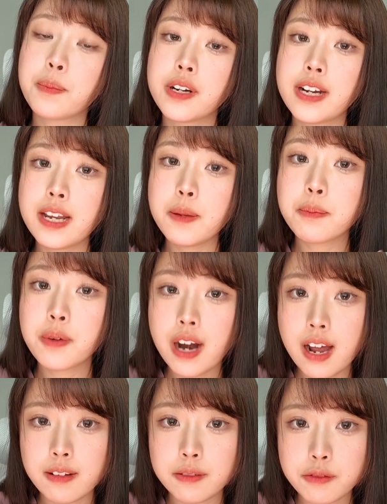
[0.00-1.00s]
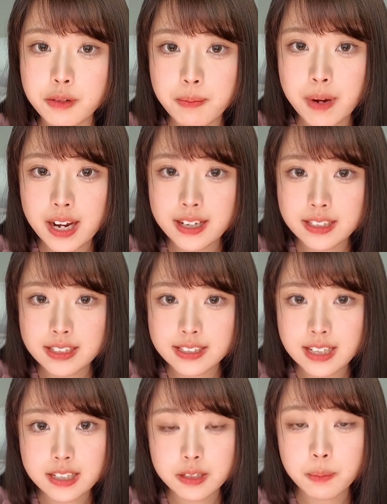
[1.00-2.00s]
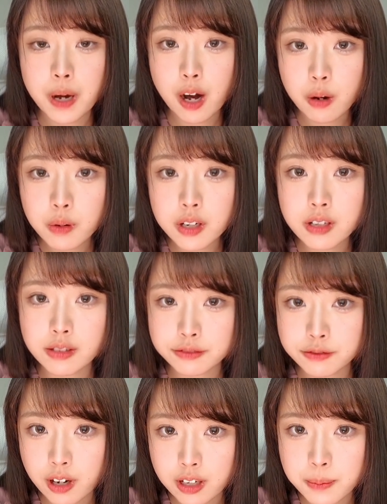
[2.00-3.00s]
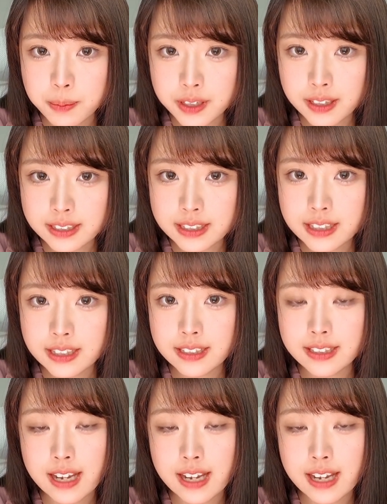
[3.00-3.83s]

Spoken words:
Brené Brown reminds us in The Power of Vulnerability